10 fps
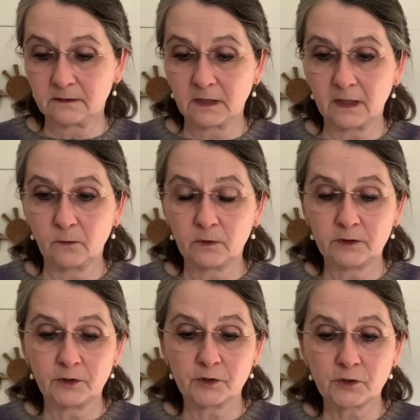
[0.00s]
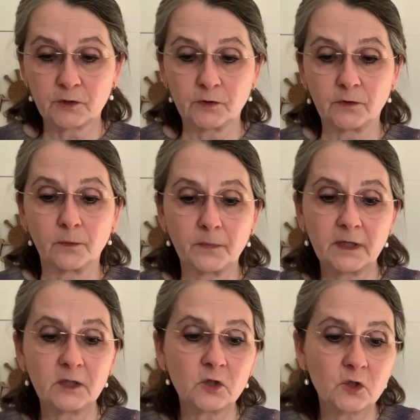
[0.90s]
I will just turn the
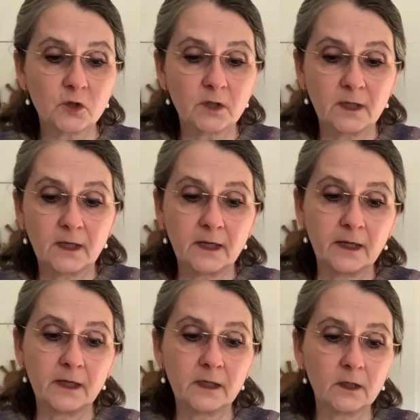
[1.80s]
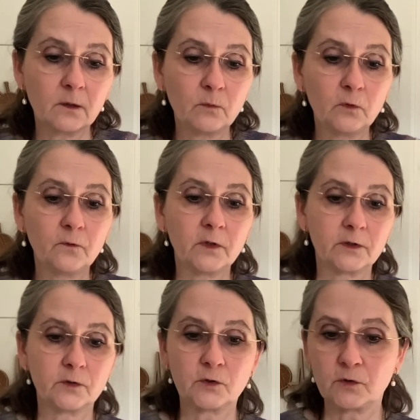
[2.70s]
page and move
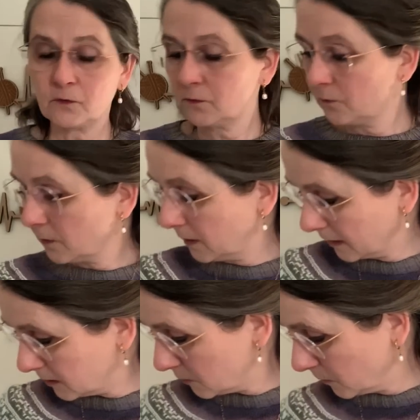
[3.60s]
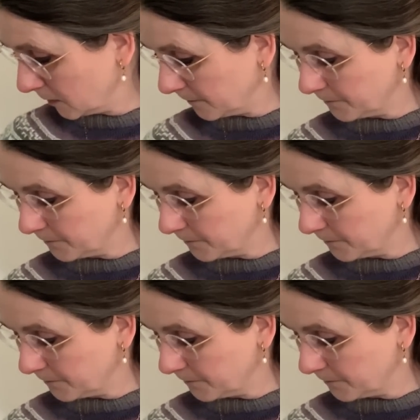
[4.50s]
on to the next one.